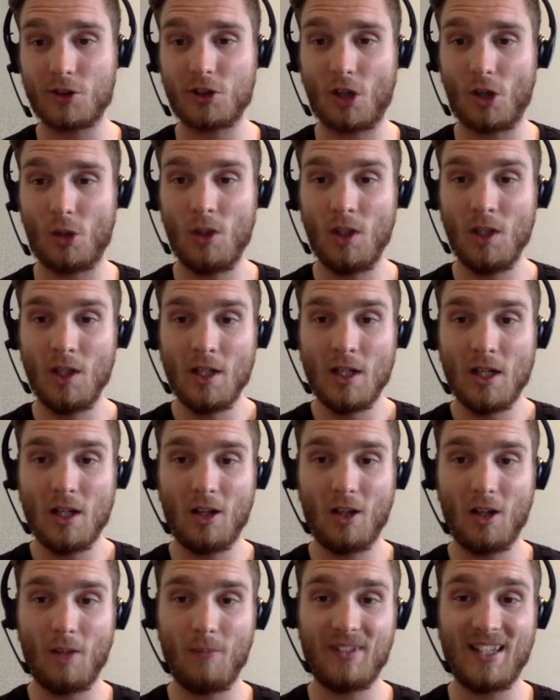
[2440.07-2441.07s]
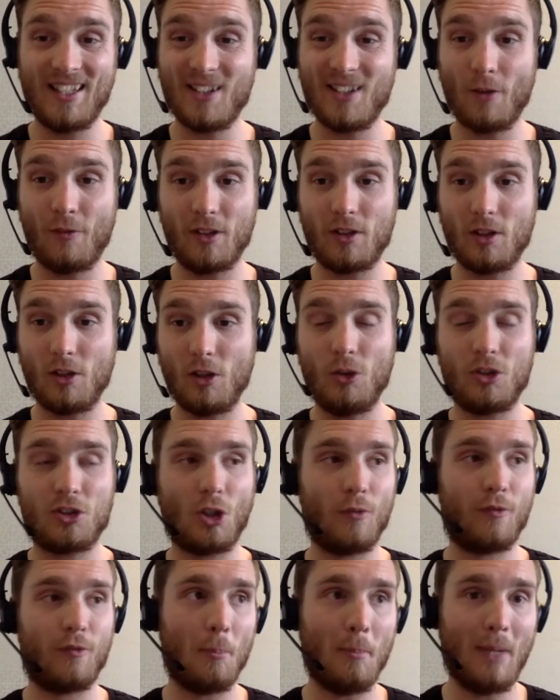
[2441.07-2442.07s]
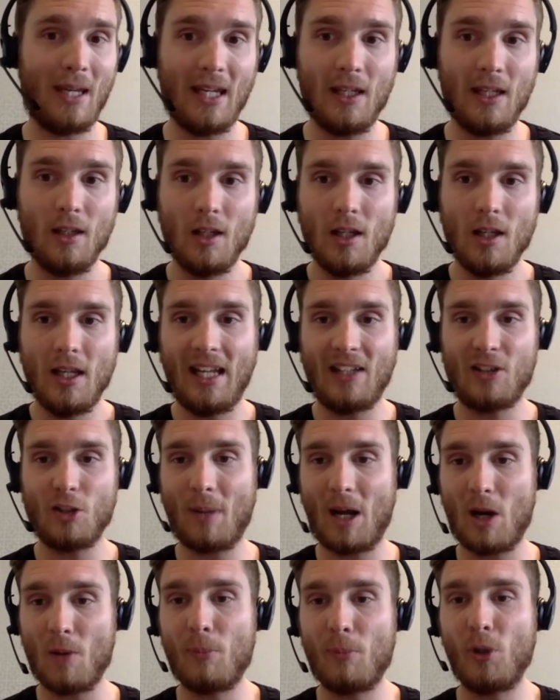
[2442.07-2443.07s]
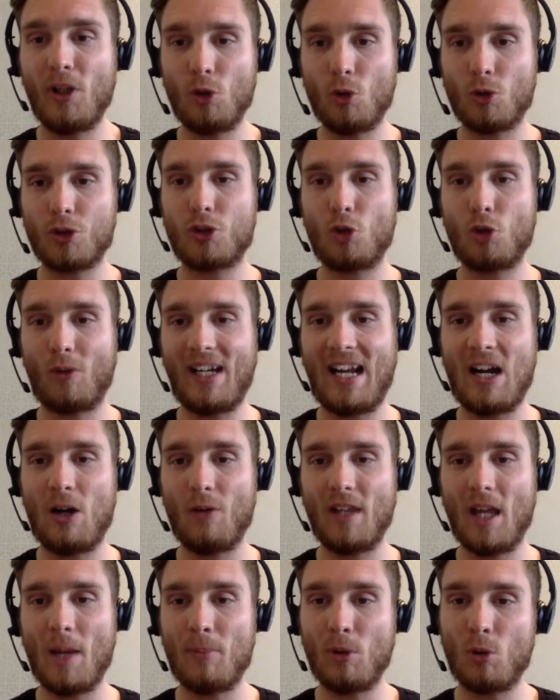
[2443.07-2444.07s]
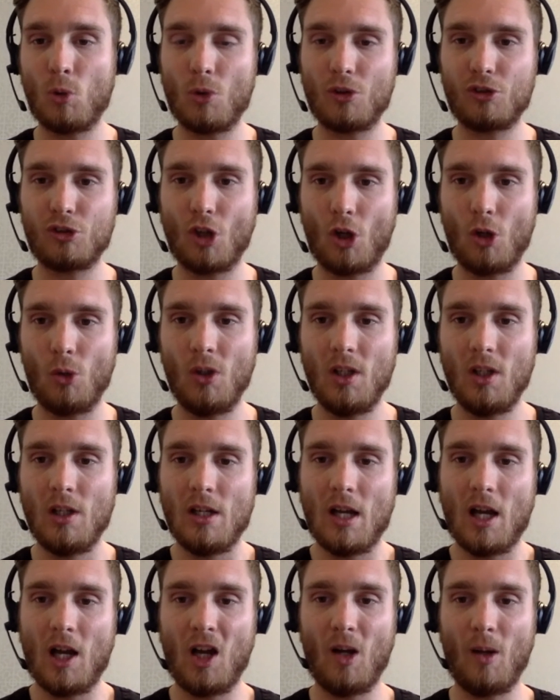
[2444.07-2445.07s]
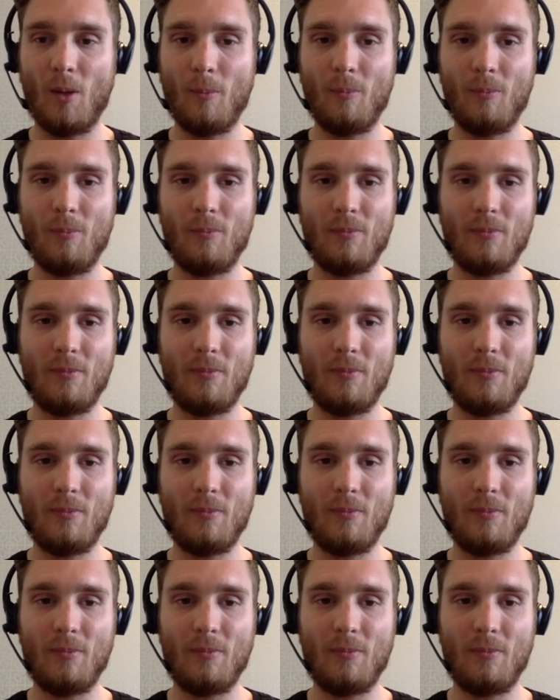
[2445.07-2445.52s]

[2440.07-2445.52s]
So um, there's nothing to lose. So for me, it's about putting your story out there, but also um,